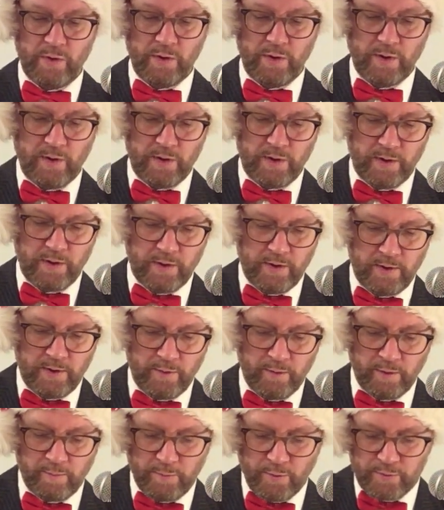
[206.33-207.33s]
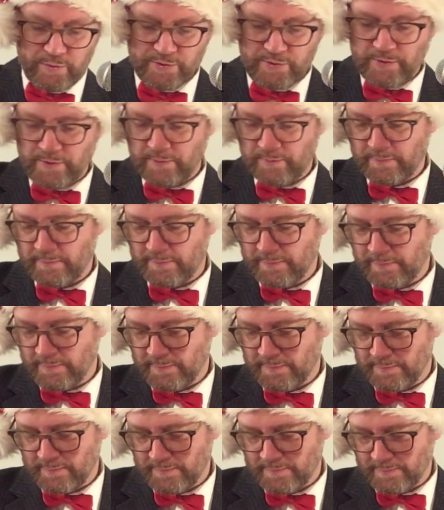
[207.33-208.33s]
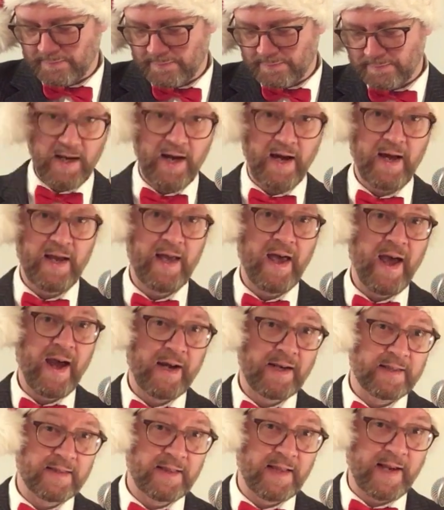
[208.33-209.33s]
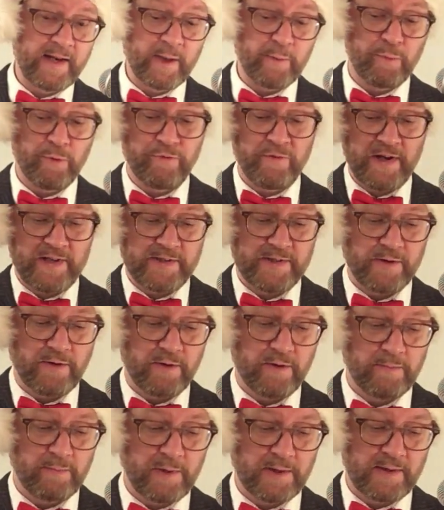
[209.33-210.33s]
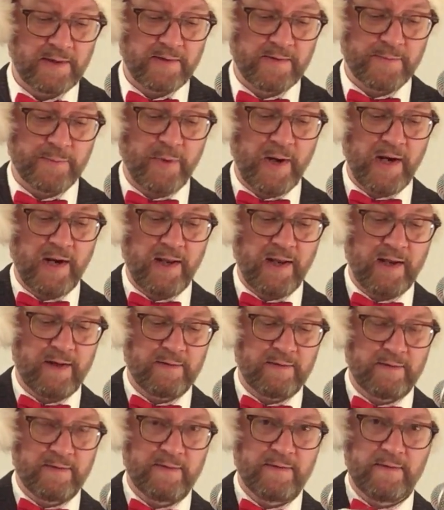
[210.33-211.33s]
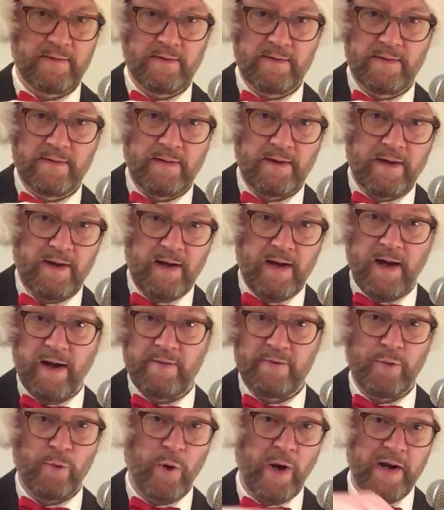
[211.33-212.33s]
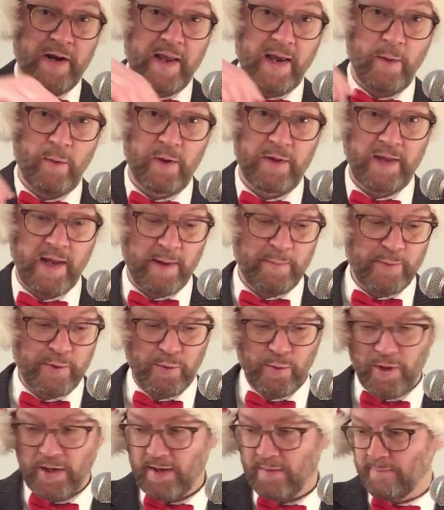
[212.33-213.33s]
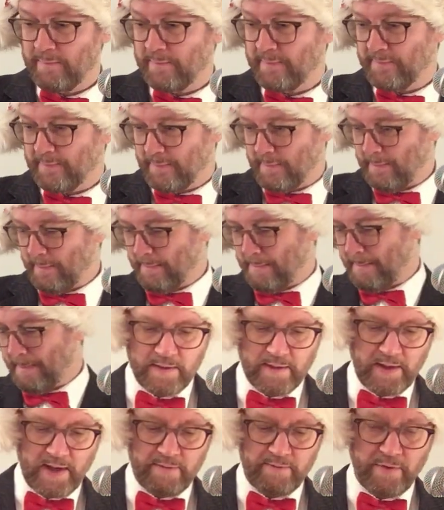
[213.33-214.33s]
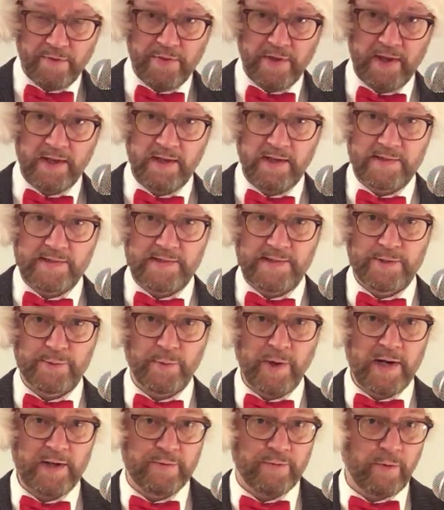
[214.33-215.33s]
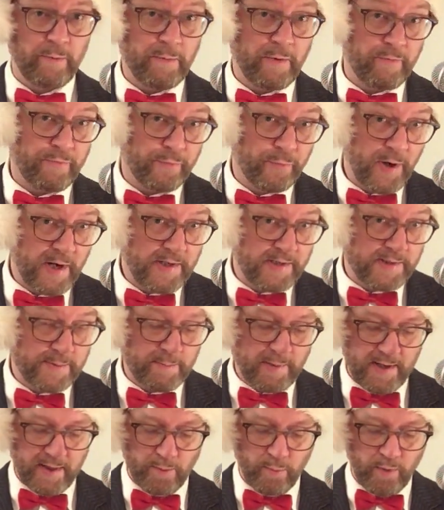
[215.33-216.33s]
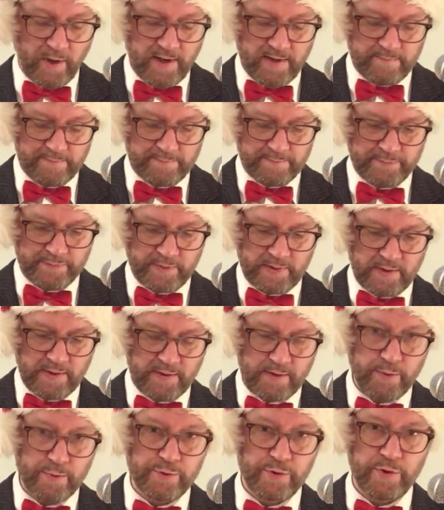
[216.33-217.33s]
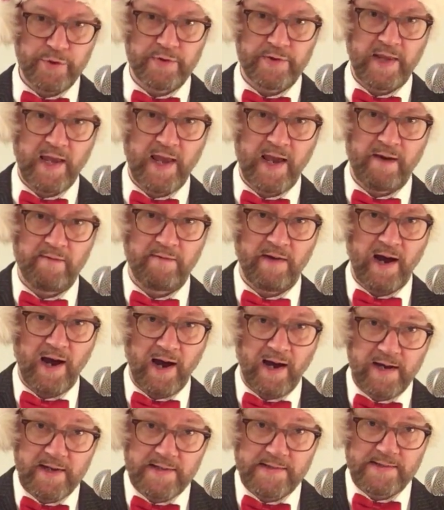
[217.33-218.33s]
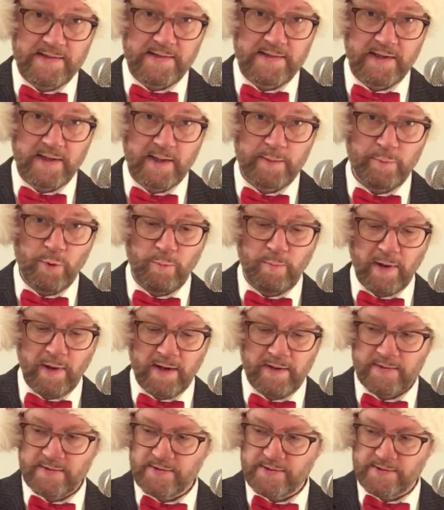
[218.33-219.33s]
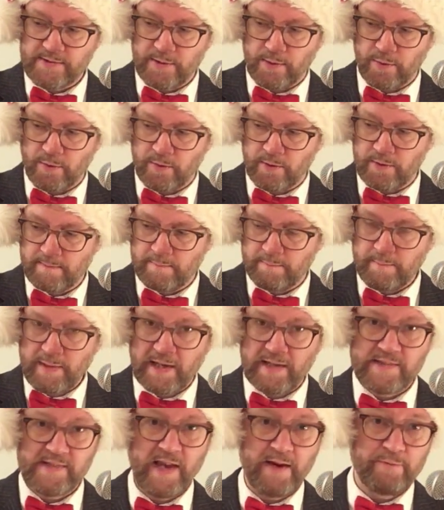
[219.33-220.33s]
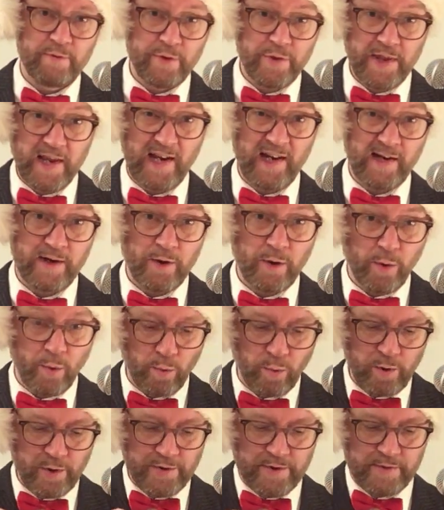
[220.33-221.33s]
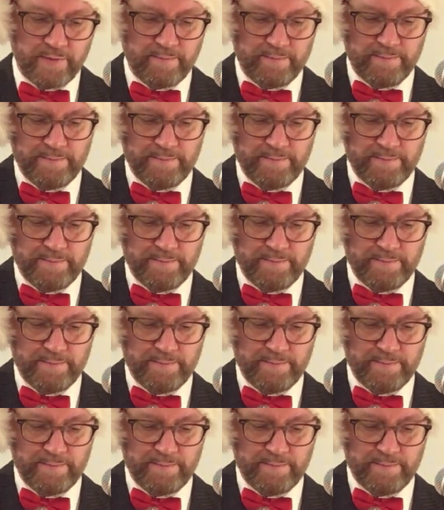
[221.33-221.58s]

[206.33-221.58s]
Oh, almost. I act like a professional, but really, I have no idea what I'm doing. Everything is straight from the fridge, by the way. You shouldn't have ice in Mumma, so mix everything cold.